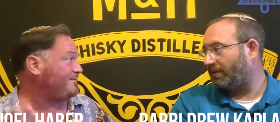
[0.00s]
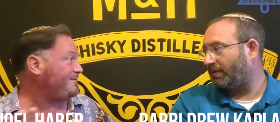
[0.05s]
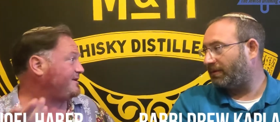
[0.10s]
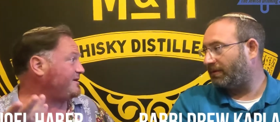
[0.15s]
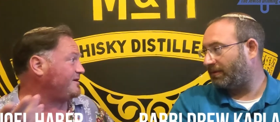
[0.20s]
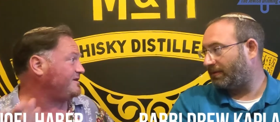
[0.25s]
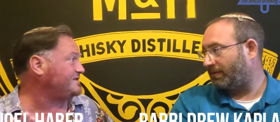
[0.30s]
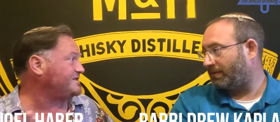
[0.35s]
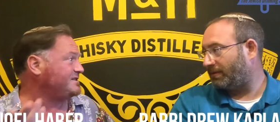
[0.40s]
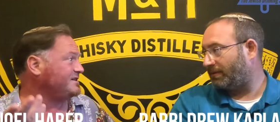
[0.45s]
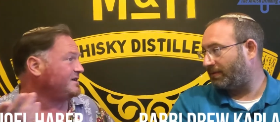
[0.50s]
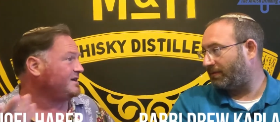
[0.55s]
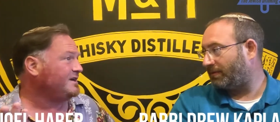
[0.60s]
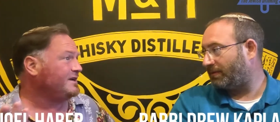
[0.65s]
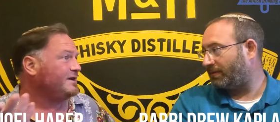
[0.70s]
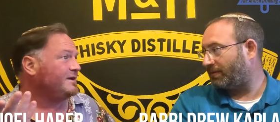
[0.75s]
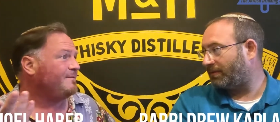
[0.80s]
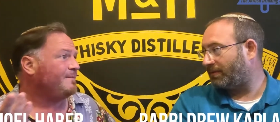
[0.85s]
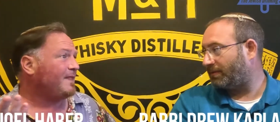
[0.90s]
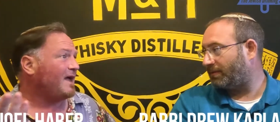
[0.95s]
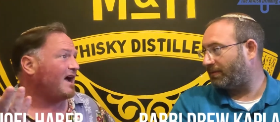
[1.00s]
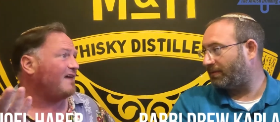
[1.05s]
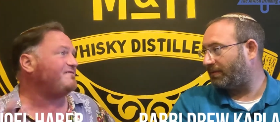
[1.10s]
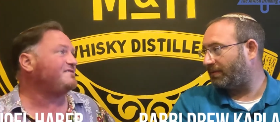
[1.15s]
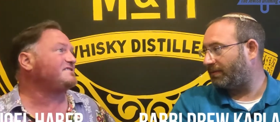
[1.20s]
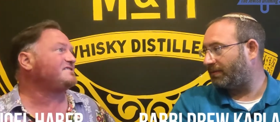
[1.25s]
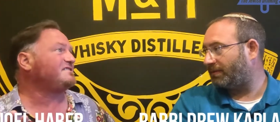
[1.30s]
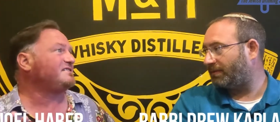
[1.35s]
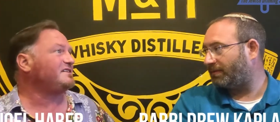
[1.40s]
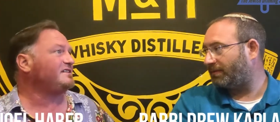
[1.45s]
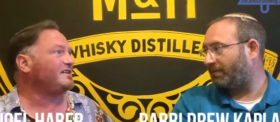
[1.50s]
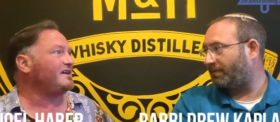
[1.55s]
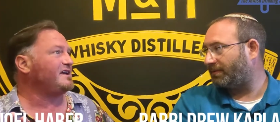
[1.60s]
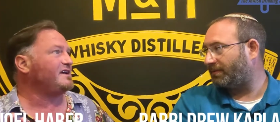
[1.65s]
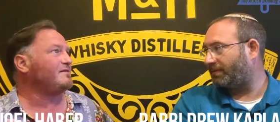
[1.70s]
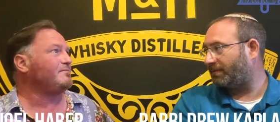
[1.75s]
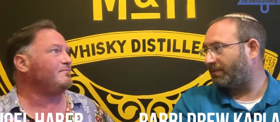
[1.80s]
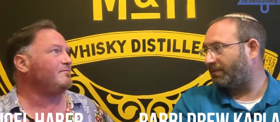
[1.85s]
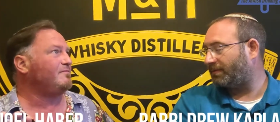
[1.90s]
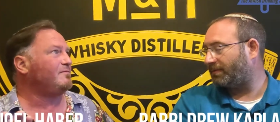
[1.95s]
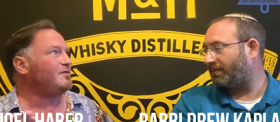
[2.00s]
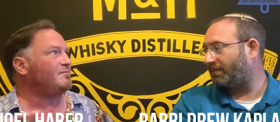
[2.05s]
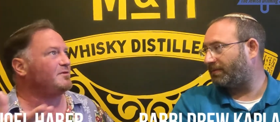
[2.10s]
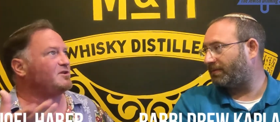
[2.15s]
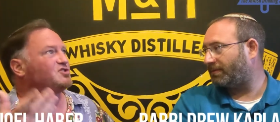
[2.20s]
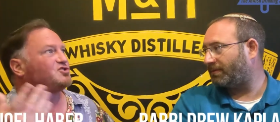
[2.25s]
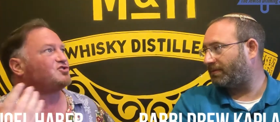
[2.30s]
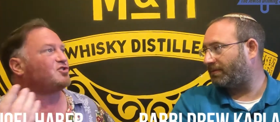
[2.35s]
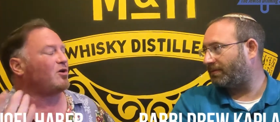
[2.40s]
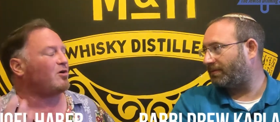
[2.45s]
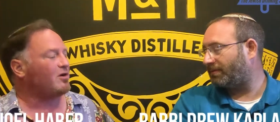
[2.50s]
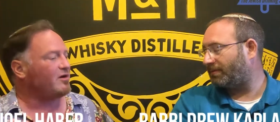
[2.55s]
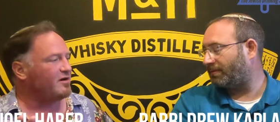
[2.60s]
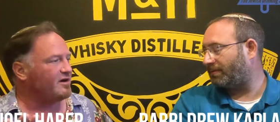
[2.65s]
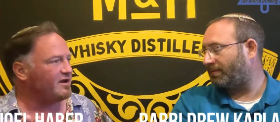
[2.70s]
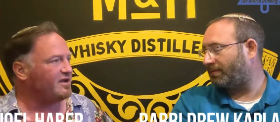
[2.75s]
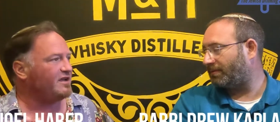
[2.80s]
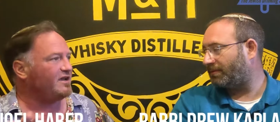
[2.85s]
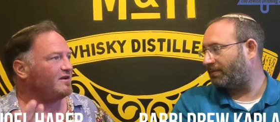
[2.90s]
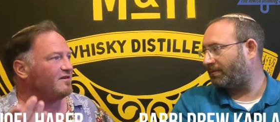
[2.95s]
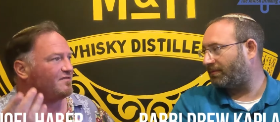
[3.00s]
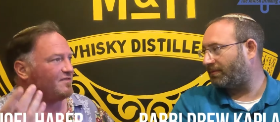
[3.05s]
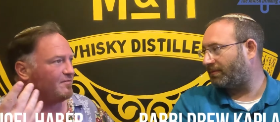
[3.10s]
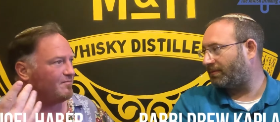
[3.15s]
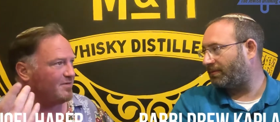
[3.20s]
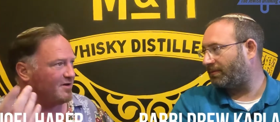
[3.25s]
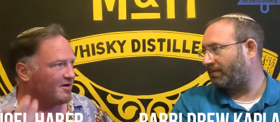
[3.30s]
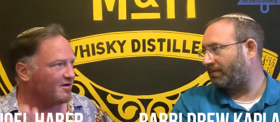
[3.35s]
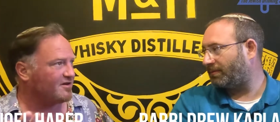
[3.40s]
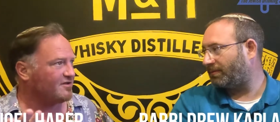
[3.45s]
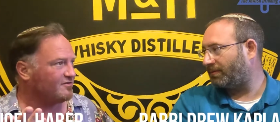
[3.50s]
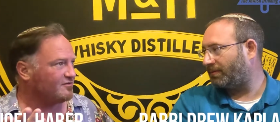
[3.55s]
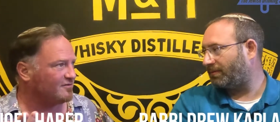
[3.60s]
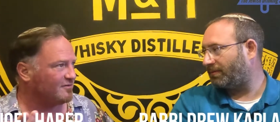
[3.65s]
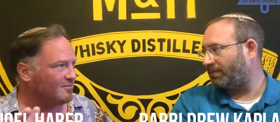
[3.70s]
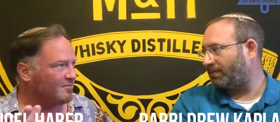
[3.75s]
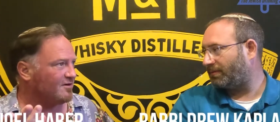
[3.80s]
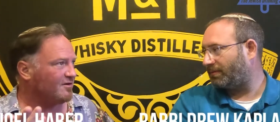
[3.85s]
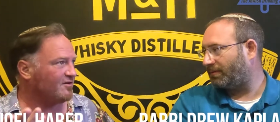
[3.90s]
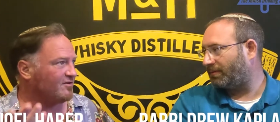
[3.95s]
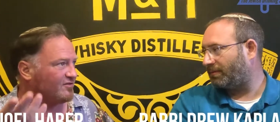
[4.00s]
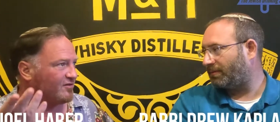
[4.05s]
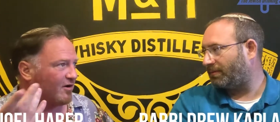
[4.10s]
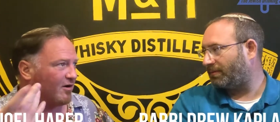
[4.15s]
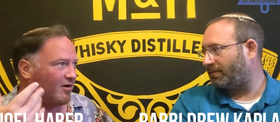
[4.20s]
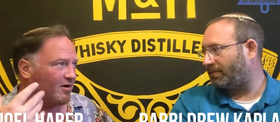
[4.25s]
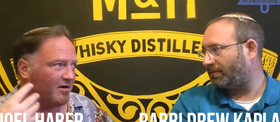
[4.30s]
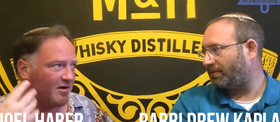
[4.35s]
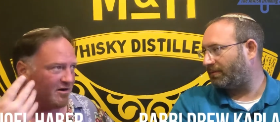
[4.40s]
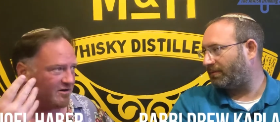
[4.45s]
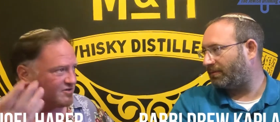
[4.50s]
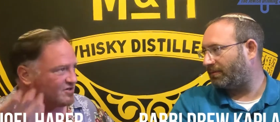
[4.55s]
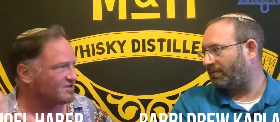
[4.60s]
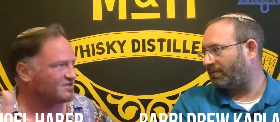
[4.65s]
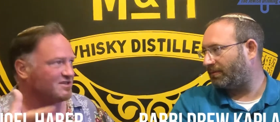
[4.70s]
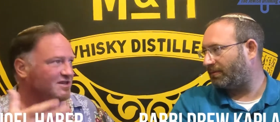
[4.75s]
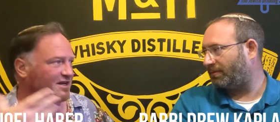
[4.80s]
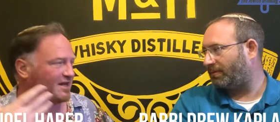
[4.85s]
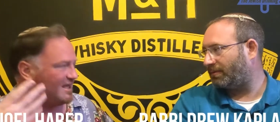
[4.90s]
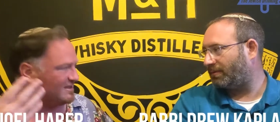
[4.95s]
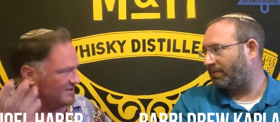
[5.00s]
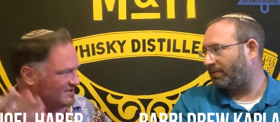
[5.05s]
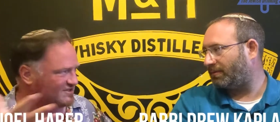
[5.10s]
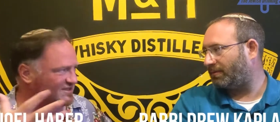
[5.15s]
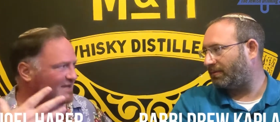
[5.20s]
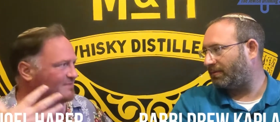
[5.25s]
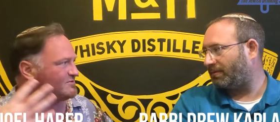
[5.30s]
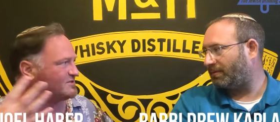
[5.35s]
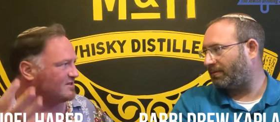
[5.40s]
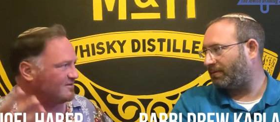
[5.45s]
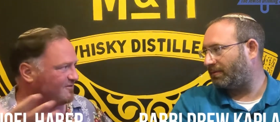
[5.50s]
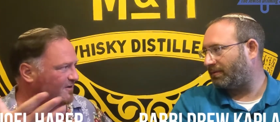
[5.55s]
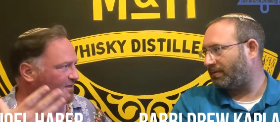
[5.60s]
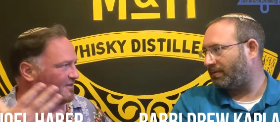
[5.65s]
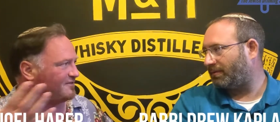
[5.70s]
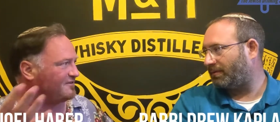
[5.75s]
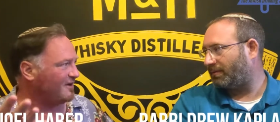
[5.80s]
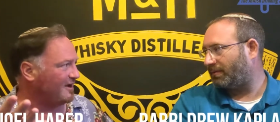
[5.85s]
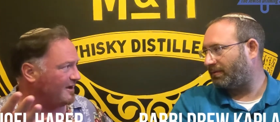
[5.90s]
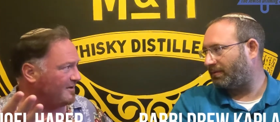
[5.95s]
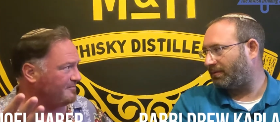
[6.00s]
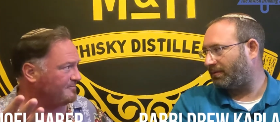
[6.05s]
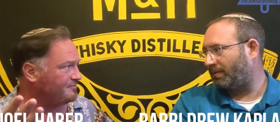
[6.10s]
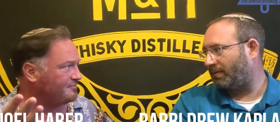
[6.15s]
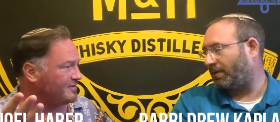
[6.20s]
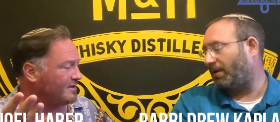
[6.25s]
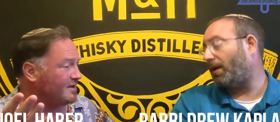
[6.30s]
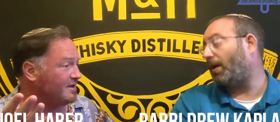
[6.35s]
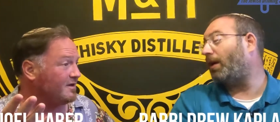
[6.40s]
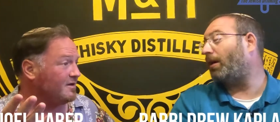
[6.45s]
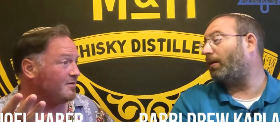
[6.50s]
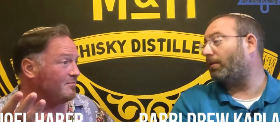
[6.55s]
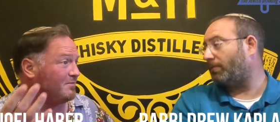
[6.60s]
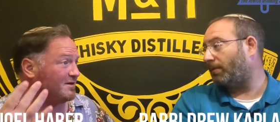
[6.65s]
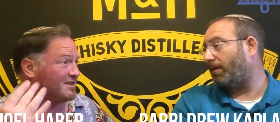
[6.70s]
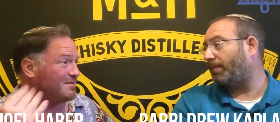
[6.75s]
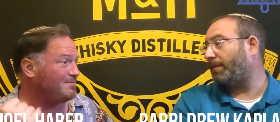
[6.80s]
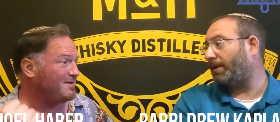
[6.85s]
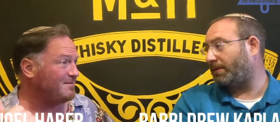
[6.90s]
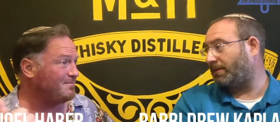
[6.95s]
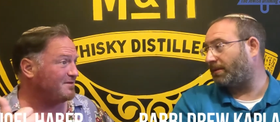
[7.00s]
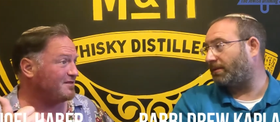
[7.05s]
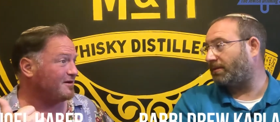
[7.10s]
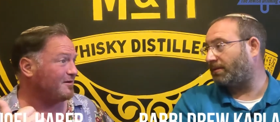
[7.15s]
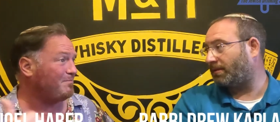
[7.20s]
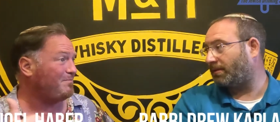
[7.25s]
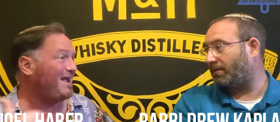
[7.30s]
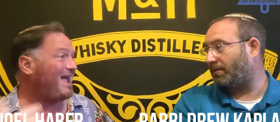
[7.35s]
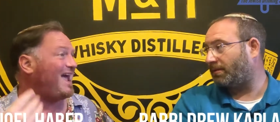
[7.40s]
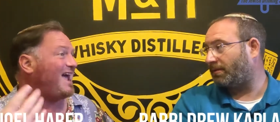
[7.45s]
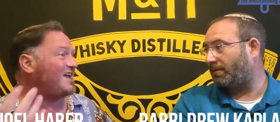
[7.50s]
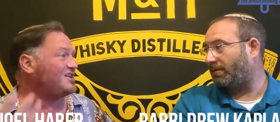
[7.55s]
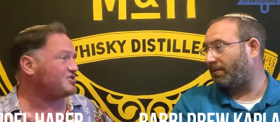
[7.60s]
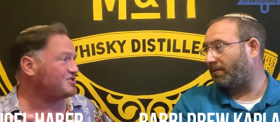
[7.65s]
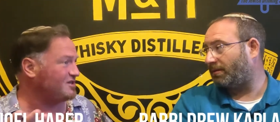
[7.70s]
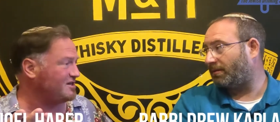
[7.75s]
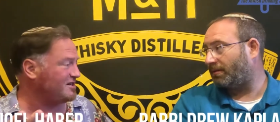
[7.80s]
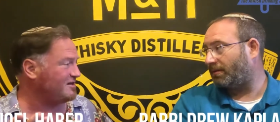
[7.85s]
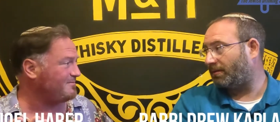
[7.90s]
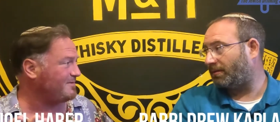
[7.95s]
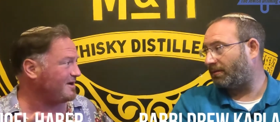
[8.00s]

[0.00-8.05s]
Speaker 1: because obviously like the majority of the beer consumers are just going to get the same stuff all the time but the people that are passionate